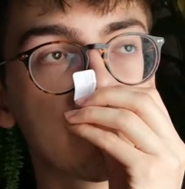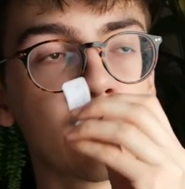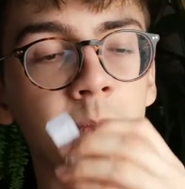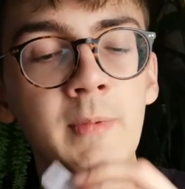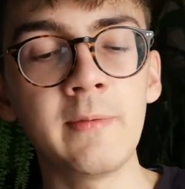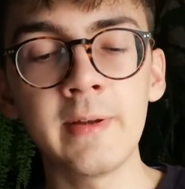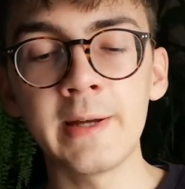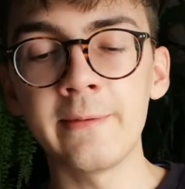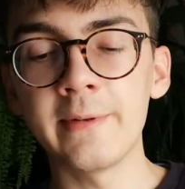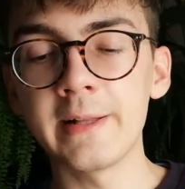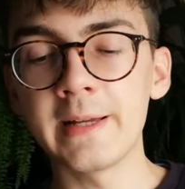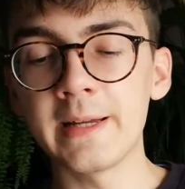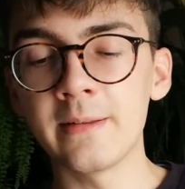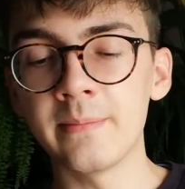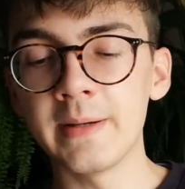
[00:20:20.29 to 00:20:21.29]
Maybe I will
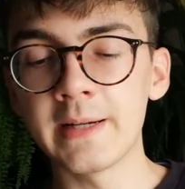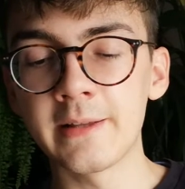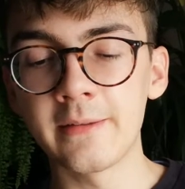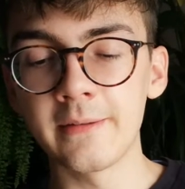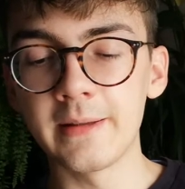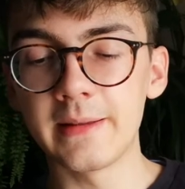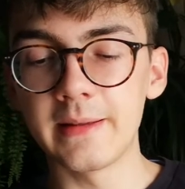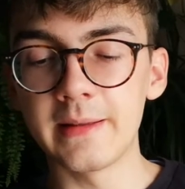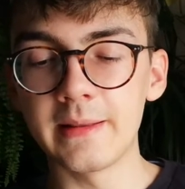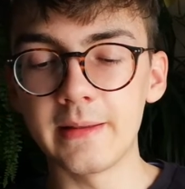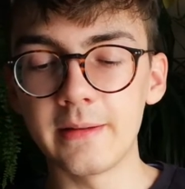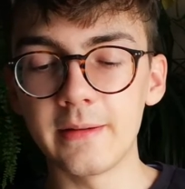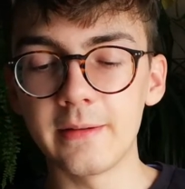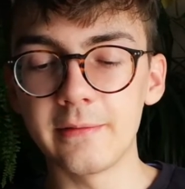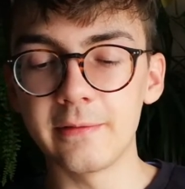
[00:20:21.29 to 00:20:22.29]
get back to it in
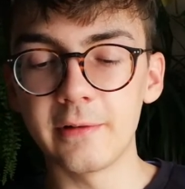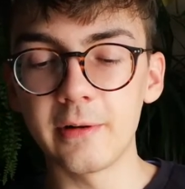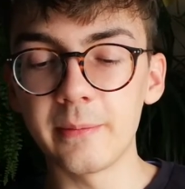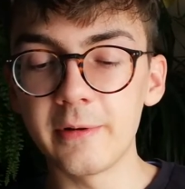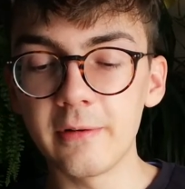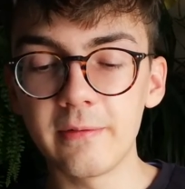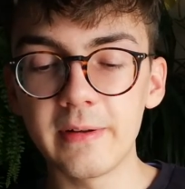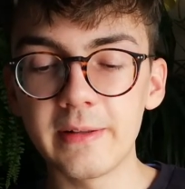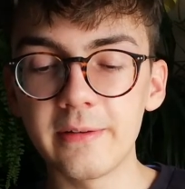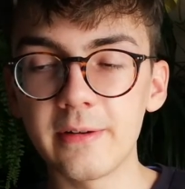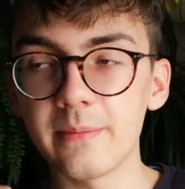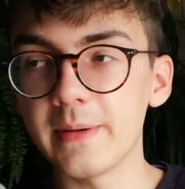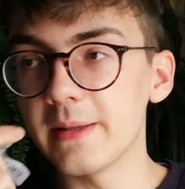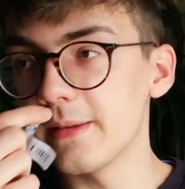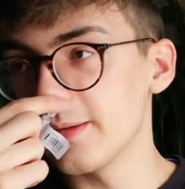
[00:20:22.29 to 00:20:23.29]
the warmer weather,
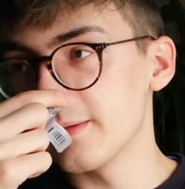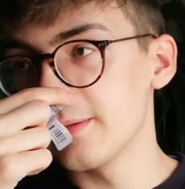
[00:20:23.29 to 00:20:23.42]
but